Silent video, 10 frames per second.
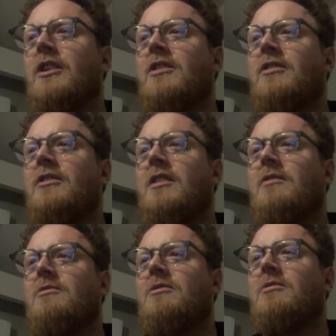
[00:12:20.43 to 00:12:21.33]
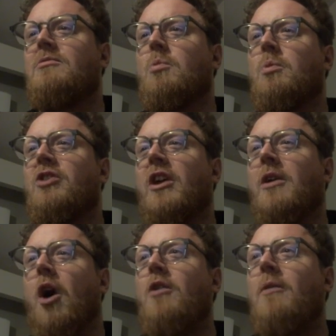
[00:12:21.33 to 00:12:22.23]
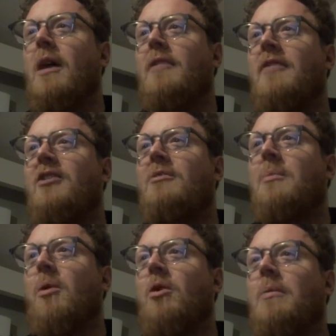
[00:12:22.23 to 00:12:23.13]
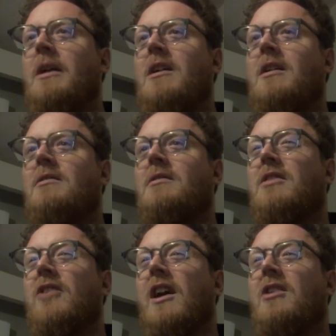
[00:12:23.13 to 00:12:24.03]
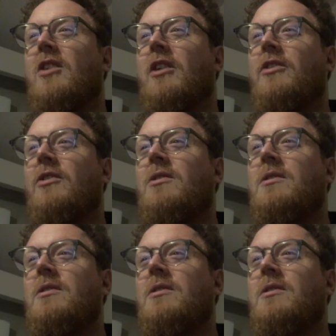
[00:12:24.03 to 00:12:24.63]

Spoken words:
He was going to invest more, but he decided not to.